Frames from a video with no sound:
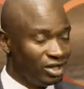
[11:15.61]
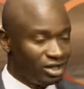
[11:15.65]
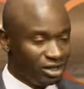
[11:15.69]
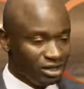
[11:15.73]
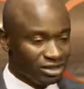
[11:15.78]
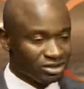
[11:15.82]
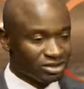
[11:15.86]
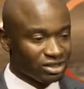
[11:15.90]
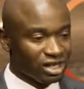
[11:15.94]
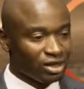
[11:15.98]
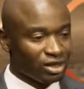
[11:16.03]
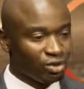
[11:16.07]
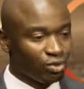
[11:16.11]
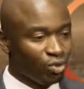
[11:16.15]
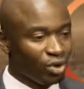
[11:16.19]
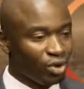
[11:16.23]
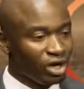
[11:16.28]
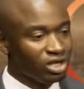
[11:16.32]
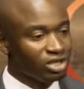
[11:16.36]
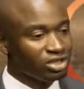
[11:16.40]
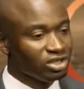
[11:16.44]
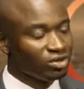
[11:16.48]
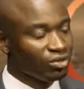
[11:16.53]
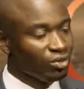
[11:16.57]
Is that
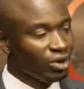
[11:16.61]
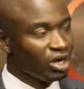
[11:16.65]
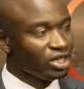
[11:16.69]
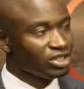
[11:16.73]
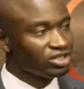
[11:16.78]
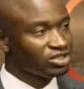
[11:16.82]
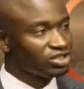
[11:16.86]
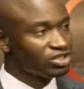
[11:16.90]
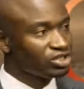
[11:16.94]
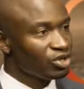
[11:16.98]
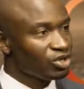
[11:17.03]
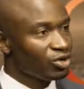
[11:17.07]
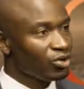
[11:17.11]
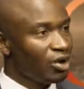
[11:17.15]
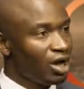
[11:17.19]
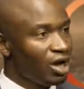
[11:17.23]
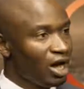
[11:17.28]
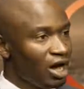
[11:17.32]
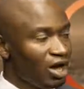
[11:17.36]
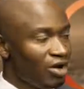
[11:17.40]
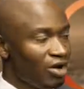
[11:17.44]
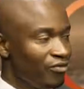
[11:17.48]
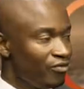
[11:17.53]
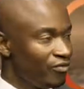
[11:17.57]
once you
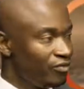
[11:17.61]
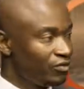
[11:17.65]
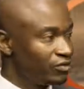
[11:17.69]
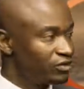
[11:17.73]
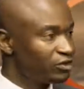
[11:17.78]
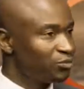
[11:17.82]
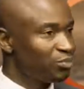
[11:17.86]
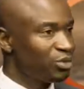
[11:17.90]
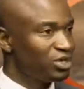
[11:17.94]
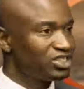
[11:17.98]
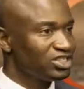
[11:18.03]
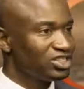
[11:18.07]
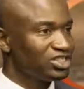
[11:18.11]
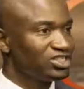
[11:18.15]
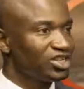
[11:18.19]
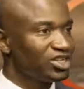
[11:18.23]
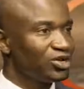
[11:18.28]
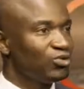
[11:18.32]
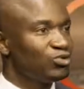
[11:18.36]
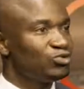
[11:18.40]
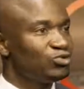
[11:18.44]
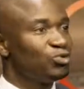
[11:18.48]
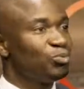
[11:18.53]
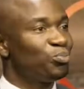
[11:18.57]
have Spencer
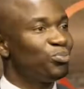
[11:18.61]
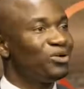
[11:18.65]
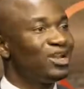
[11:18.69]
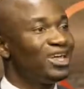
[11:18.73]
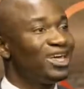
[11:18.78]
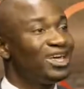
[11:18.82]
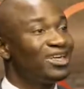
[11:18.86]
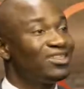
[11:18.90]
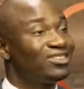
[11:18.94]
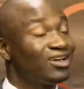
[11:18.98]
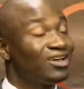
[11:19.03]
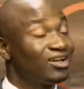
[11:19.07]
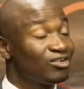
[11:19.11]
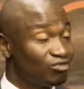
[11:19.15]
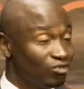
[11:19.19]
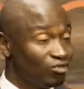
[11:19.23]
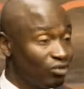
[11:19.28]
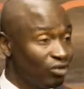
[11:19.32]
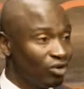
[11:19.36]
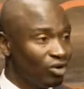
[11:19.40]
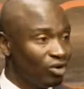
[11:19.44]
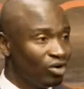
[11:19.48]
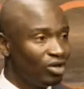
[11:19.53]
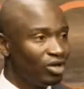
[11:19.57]
Sautu playing that
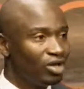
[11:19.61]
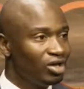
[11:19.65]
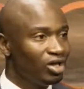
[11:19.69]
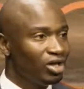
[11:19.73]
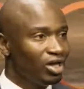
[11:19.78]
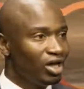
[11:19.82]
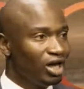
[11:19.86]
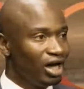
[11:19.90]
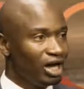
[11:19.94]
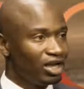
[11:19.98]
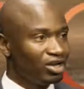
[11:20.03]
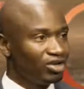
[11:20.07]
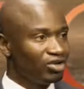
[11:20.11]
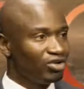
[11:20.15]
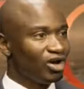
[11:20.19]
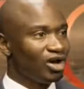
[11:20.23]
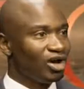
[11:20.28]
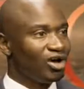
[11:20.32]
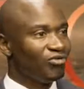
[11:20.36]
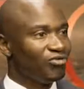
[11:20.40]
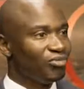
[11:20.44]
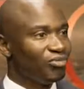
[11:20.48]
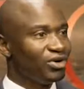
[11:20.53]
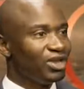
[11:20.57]
role, and you
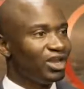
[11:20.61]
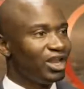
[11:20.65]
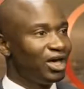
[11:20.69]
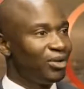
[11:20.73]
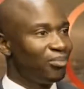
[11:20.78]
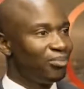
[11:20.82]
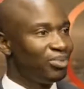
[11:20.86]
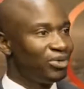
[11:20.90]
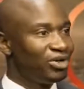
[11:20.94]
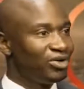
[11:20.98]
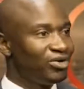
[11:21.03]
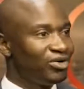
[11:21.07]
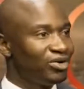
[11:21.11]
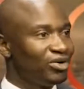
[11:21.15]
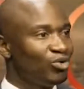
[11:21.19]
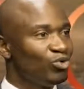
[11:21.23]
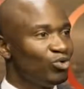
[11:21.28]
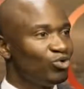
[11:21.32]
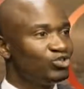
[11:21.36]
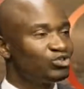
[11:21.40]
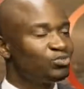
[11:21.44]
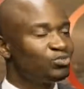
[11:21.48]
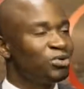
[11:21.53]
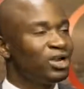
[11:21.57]
have Mulapiri
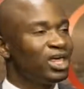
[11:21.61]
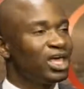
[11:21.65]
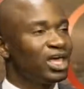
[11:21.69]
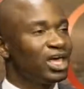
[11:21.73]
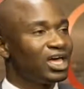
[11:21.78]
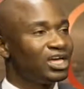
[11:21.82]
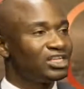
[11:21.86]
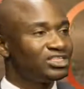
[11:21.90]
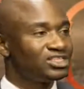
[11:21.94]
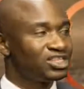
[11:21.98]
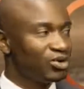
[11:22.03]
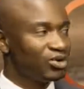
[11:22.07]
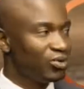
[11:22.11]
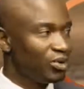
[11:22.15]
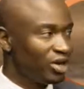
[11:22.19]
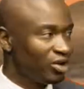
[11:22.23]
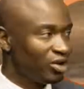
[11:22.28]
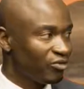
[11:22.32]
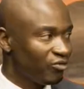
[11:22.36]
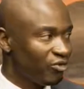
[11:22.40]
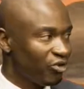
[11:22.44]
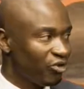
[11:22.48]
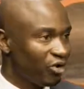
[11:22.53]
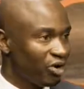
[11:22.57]
who's playing as a
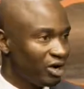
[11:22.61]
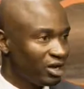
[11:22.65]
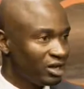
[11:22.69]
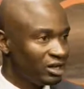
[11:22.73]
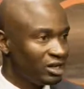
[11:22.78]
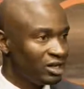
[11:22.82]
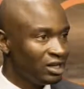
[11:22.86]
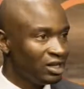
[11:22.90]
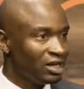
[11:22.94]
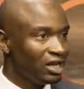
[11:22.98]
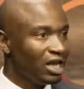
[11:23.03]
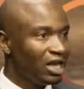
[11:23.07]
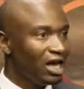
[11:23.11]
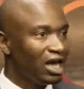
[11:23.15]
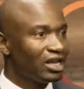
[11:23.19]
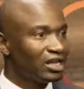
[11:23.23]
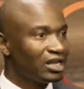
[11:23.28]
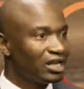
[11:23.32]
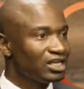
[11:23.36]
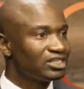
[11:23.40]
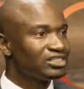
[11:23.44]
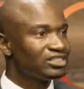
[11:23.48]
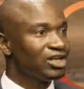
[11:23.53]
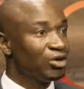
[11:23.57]
wing forward,
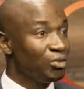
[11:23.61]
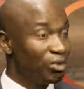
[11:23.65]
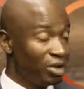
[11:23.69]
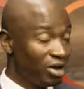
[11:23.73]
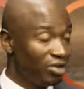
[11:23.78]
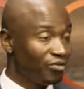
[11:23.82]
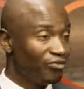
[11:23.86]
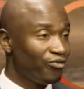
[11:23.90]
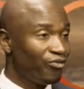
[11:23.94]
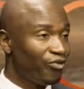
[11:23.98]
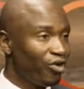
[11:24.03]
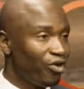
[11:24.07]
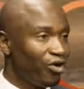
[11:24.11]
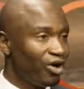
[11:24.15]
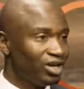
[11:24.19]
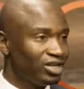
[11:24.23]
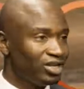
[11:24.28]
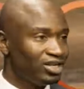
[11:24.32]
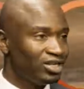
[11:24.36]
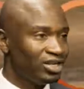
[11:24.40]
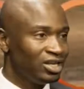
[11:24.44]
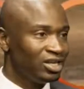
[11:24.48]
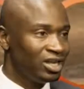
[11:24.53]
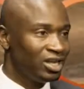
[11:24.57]
and as a wing
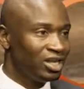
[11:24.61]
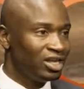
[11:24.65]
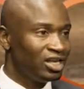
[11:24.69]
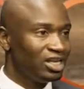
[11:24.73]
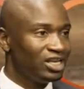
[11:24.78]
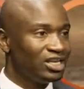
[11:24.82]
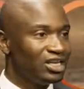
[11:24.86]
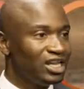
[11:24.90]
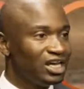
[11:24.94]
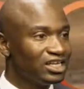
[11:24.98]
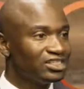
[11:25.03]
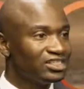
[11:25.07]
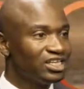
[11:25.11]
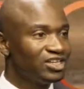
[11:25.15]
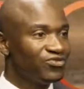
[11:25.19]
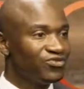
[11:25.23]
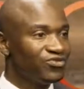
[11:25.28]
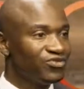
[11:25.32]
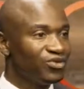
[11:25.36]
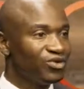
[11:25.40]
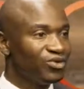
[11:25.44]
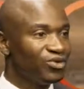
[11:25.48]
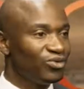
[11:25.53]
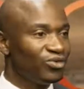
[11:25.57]
forward, he doesn't
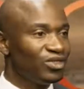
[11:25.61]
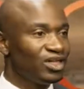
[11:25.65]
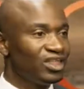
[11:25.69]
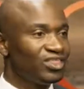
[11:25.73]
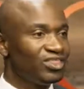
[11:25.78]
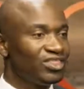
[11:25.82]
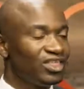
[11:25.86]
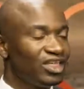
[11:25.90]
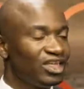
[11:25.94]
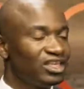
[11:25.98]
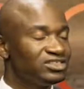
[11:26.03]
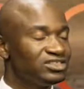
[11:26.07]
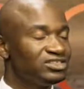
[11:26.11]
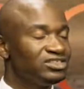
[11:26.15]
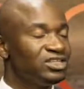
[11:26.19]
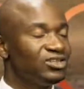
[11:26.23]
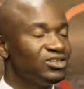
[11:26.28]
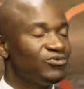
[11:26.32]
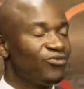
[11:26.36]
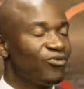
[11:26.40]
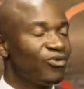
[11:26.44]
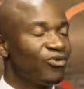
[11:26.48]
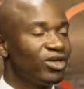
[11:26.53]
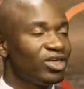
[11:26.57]
feel that there is
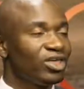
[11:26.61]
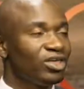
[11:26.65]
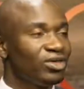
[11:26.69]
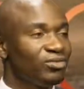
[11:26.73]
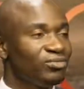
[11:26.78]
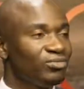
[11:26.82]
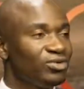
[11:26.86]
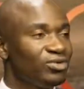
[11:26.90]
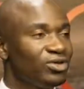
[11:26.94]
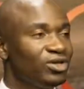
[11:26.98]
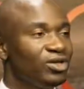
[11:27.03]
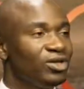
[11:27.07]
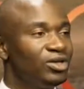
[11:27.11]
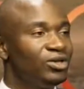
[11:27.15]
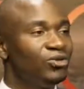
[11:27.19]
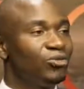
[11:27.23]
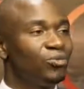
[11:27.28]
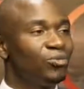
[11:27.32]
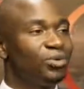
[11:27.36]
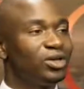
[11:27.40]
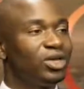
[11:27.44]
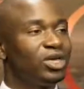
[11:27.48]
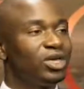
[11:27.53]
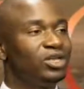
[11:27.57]
need for him to
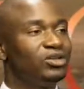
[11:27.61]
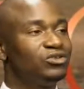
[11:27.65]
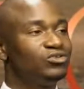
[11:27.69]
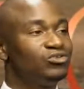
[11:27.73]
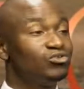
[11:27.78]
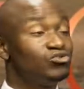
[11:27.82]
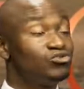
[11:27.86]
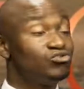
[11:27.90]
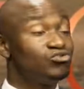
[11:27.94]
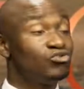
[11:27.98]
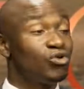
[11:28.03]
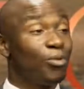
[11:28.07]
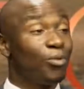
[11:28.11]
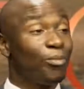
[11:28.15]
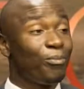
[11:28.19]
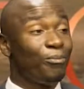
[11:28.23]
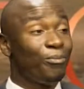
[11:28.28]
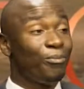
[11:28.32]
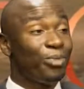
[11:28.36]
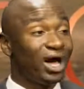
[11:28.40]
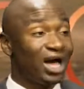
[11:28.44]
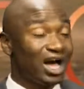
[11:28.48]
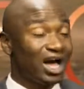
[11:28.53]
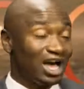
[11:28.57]
begin to drop
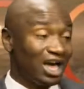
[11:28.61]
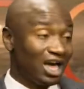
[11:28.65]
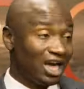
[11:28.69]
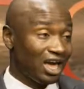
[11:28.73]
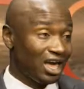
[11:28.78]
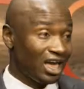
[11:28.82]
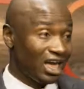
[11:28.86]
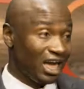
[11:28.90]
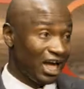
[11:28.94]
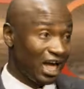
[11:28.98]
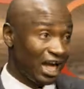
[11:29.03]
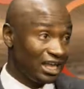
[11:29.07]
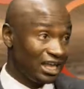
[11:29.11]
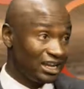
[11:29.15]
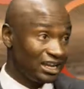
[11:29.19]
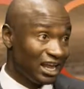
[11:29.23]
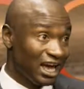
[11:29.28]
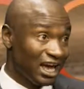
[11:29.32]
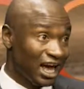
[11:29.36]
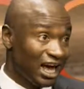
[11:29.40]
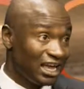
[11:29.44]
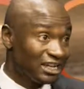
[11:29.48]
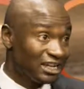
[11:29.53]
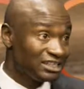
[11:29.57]
back and
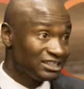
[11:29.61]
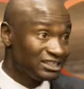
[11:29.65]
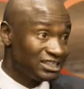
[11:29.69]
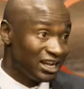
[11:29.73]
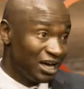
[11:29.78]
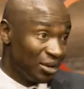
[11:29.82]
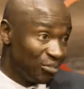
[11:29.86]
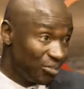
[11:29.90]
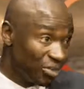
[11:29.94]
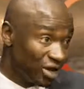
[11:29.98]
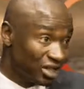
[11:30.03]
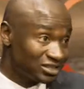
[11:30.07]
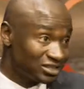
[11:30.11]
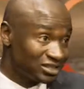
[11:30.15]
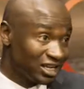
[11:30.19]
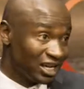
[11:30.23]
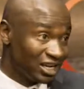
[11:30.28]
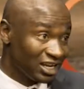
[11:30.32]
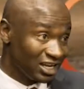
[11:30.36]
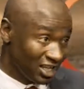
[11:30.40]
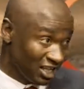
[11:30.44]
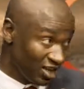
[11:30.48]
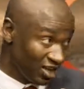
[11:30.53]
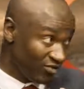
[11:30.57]
add numbers
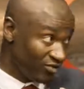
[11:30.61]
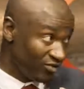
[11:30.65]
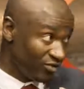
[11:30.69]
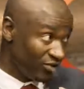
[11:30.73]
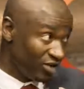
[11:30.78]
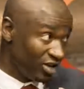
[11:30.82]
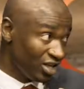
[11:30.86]
and give